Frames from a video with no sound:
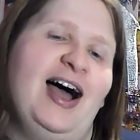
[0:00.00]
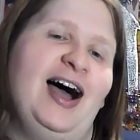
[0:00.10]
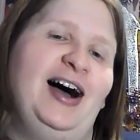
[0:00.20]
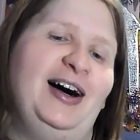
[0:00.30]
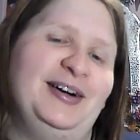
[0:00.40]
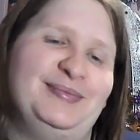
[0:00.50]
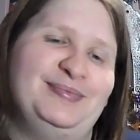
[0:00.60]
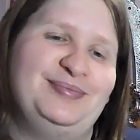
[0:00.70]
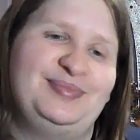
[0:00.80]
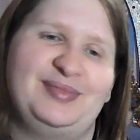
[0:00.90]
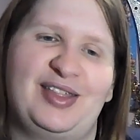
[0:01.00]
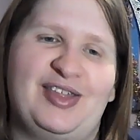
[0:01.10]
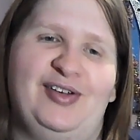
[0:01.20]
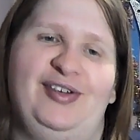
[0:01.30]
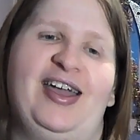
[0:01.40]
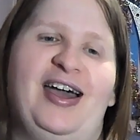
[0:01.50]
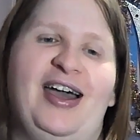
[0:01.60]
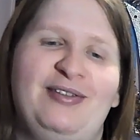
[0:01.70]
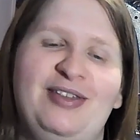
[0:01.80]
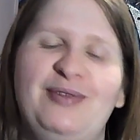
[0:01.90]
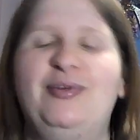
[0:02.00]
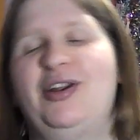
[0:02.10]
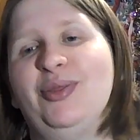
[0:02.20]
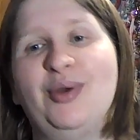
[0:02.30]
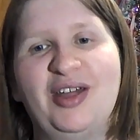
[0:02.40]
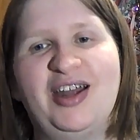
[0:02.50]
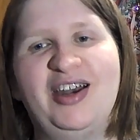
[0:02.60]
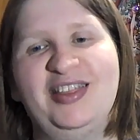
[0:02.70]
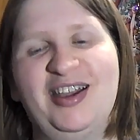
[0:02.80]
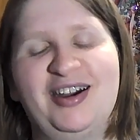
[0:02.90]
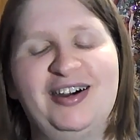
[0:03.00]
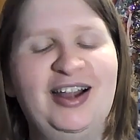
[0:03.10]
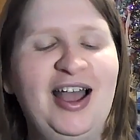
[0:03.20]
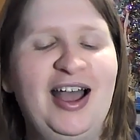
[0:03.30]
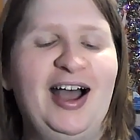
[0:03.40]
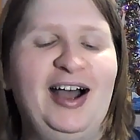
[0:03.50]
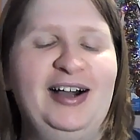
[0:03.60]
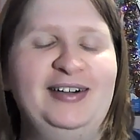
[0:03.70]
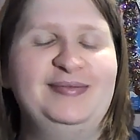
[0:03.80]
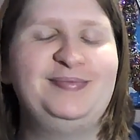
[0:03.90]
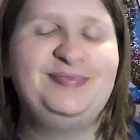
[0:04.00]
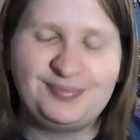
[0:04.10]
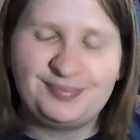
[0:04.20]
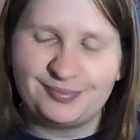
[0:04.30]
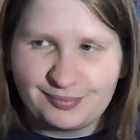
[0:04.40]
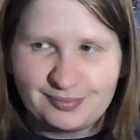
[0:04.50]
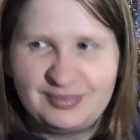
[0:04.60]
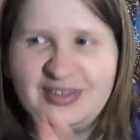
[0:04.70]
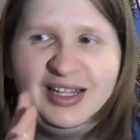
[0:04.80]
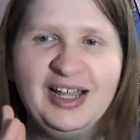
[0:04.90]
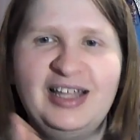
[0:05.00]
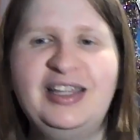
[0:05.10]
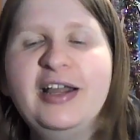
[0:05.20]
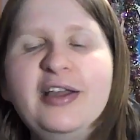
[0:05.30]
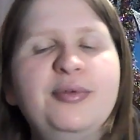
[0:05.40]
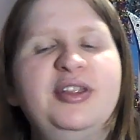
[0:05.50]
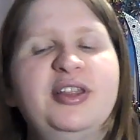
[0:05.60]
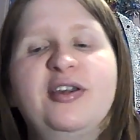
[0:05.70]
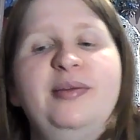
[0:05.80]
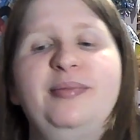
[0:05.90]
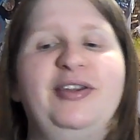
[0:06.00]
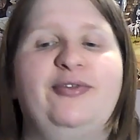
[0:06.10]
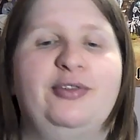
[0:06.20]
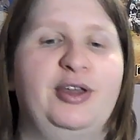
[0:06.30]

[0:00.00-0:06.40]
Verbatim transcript: Um, so yeah, I did want to throw that in there. Um, the next one that's going to be for the